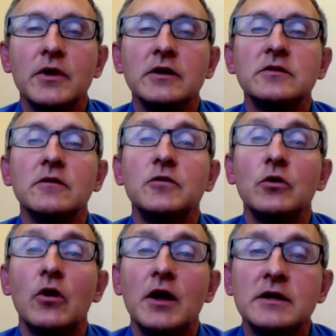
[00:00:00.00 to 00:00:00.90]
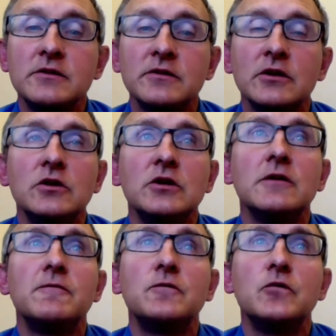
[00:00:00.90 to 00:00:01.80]
thing is if you're on insulin, you
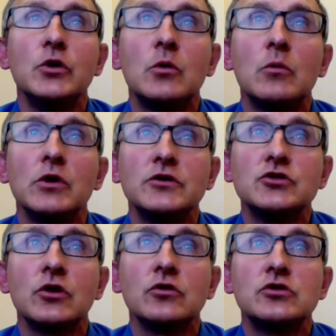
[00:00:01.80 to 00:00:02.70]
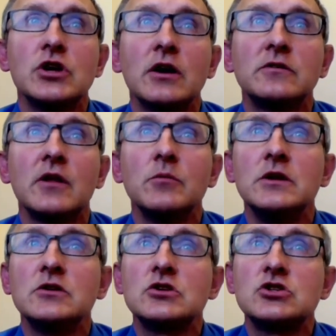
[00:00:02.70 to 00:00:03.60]
need frequent blood sugar checks. That
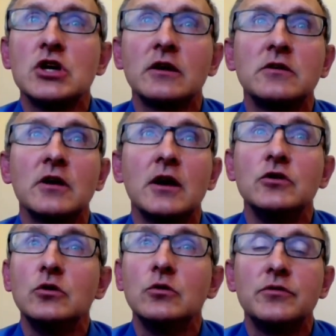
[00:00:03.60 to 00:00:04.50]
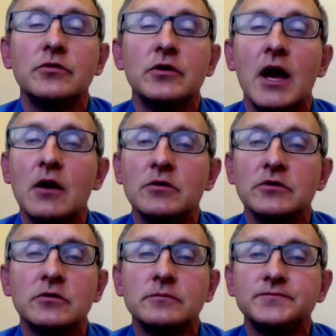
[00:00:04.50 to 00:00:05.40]
means checks every 2 or 3
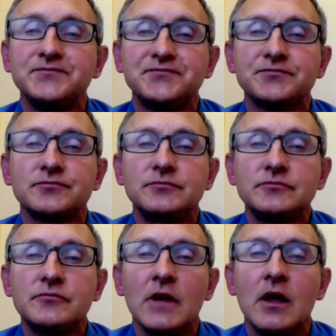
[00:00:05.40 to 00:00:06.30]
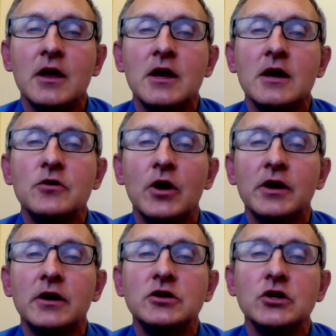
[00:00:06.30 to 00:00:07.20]
hours. If you're on
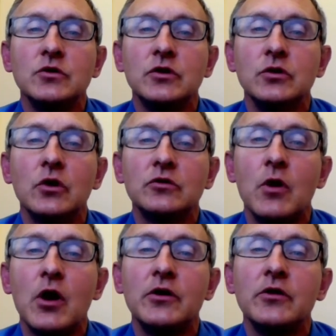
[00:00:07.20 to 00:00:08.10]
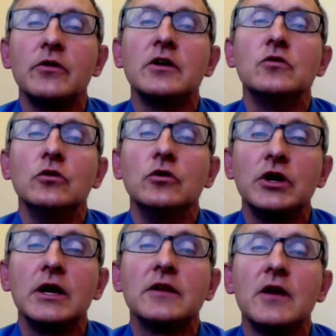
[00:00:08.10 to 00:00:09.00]
a continuous glucose monitor, then
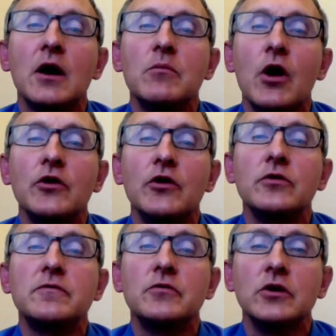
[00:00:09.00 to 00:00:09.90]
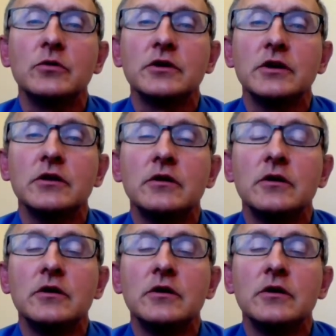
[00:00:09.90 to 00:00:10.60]
looking at that monitor frequently.